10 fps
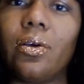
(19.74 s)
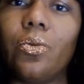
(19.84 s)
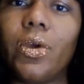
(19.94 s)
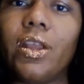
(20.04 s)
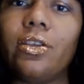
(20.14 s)

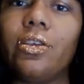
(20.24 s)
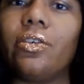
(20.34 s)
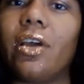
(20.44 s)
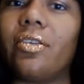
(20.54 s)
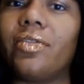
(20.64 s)
when
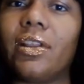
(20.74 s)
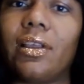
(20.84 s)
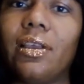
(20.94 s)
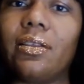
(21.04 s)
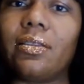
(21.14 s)
you're not
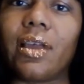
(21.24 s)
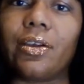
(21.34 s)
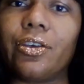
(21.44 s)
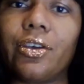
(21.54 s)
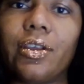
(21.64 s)
feeling
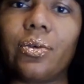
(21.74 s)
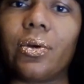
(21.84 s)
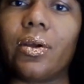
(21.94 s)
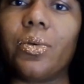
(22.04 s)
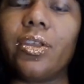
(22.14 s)
that good
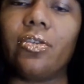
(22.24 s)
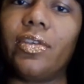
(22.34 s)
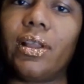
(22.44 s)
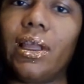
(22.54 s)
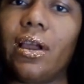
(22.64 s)
or when you're
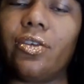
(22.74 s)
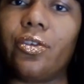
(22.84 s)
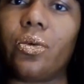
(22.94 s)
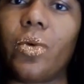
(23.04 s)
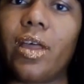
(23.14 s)
feeling
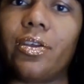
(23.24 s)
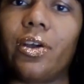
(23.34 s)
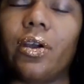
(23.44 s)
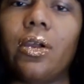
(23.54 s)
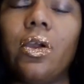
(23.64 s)
under the
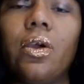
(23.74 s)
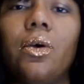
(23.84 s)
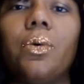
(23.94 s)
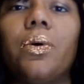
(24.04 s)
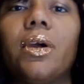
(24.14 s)
weather
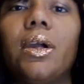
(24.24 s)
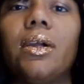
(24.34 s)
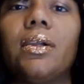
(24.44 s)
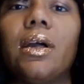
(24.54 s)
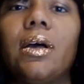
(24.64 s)

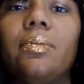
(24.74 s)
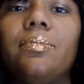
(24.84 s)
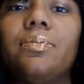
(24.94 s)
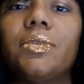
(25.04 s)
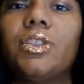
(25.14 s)
or
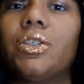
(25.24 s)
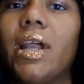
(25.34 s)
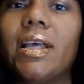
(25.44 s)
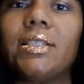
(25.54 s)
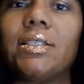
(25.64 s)
um,
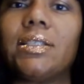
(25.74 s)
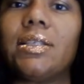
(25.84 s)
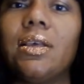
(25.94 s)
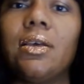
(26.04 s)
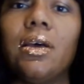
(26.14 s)
stress,
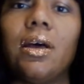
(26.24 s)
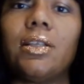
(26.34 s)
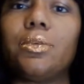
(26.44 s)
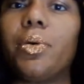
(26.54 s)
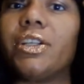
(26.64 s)
uh,
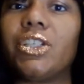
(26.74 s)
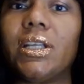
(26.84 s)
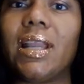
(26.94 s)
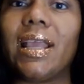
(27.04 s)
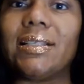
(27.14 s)

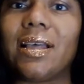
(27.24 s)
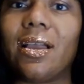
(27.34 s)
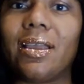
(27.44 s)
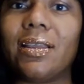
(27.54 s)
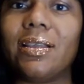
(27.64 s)
depression,
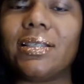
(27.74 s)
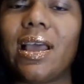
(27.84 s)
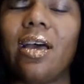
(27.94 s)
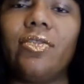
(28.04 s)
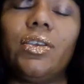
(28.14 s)
anxieties
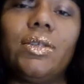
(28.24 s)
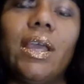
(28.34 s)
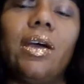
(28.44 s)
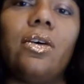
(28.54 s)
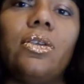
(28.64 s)
have you
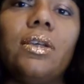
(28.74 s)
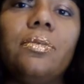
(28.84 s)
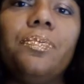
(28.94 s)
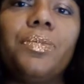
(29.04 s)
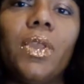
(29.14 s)
down?
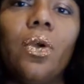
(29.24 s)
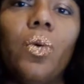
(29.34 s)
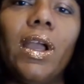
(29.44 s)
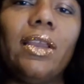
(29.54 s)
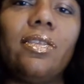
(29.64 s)

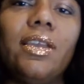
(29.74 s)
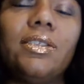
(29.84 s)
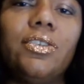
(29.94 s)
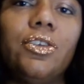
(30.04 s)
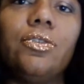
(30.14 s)
What kind of
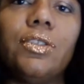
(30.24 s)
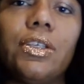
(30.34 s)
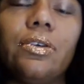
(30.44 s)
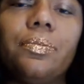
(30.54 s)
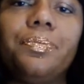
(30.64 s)
things do you
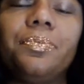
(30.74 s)
do?